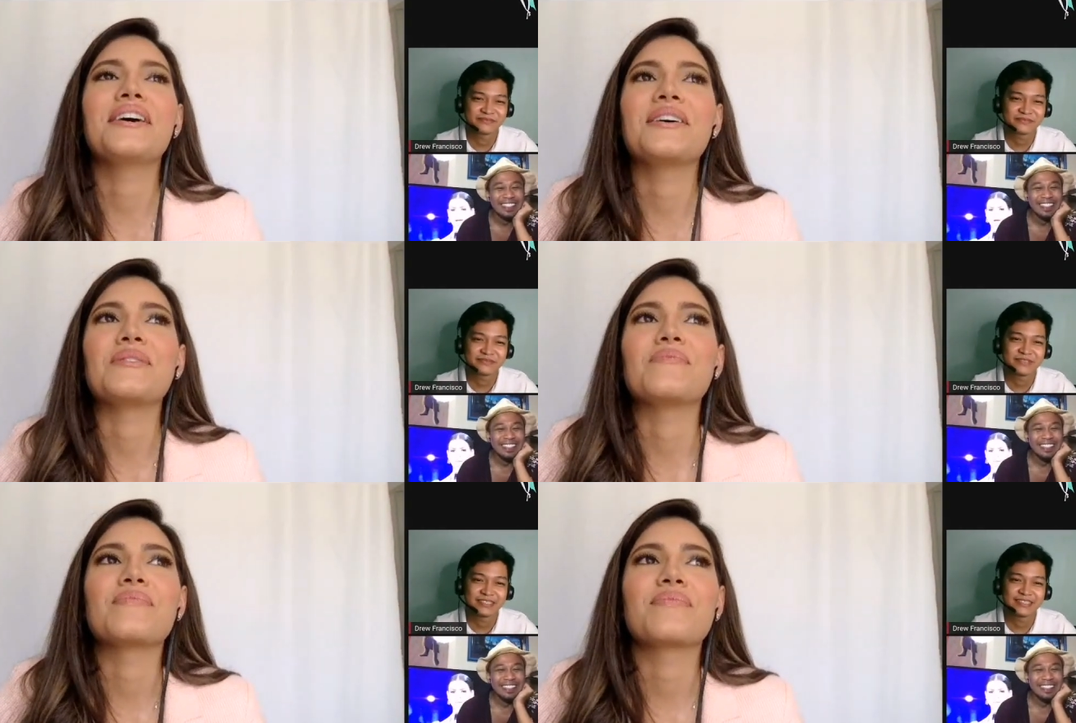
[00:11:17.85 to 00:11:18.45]

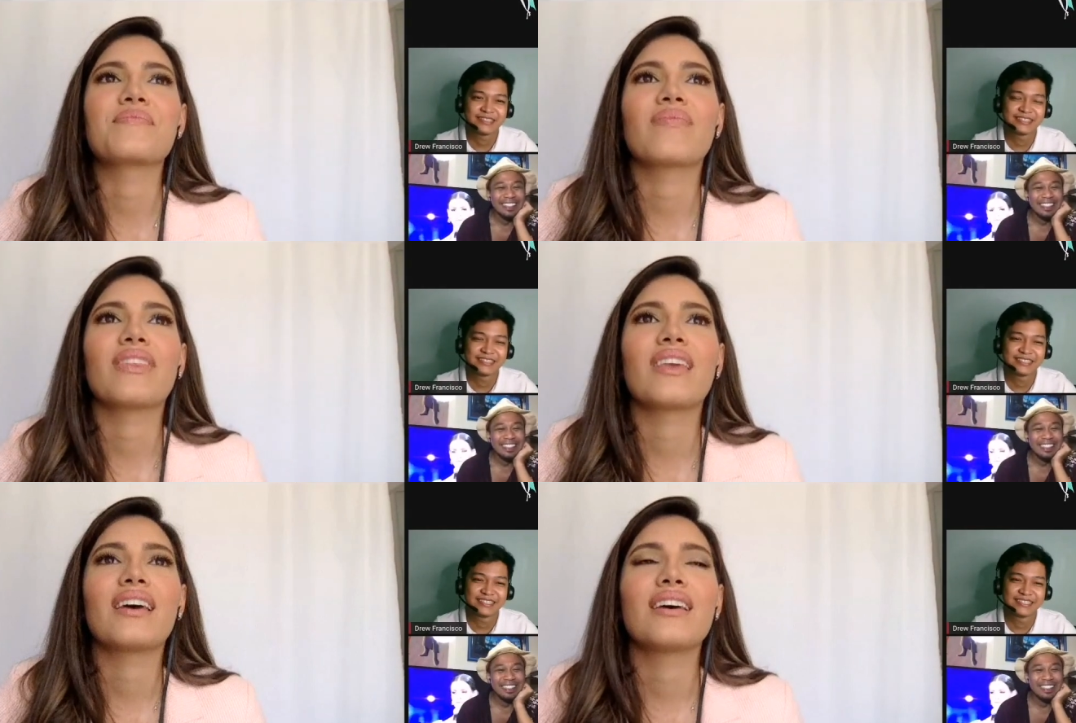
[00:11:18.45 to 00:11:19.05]

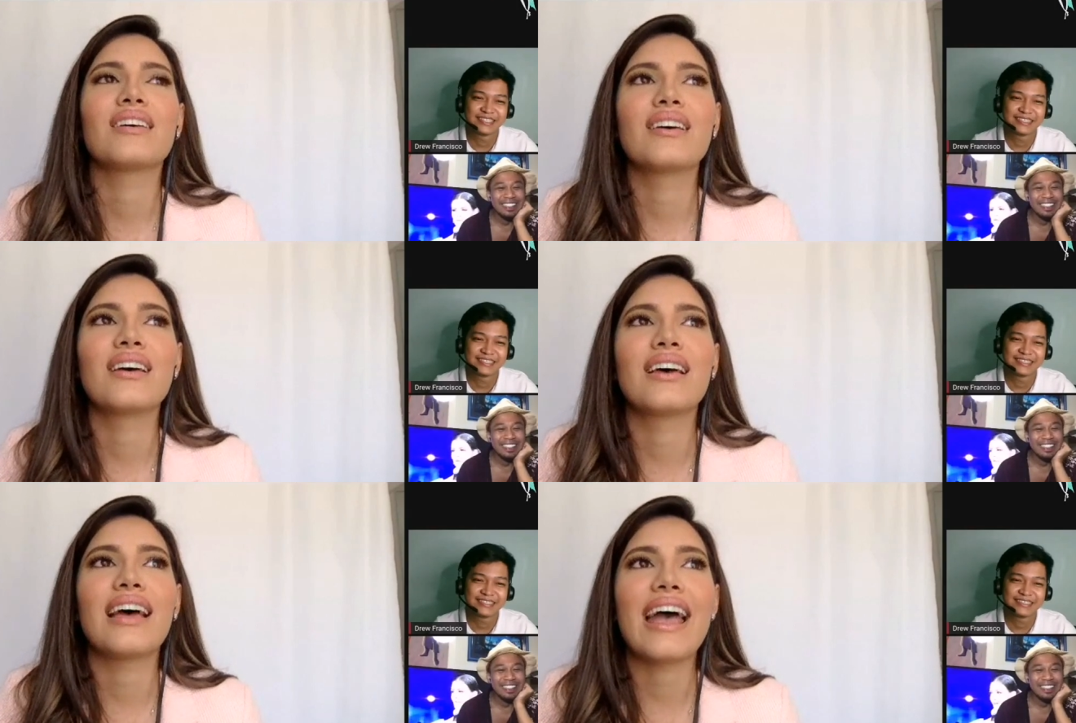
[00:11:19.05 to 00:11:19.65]

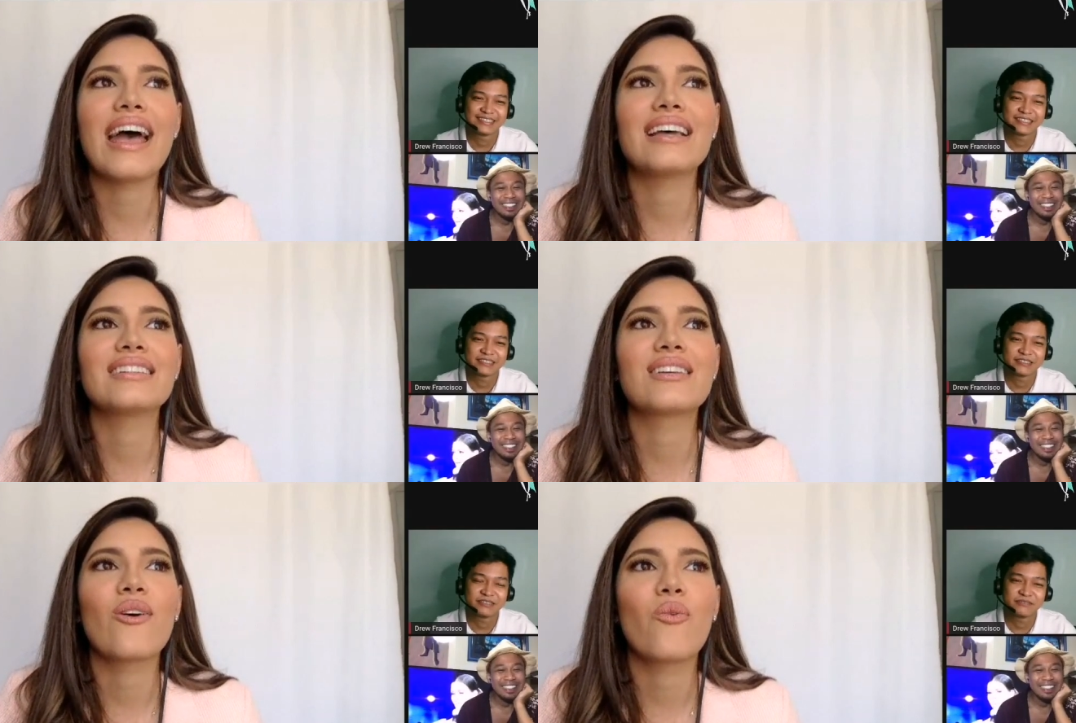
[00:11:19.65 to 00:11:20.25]
Speaker 1: And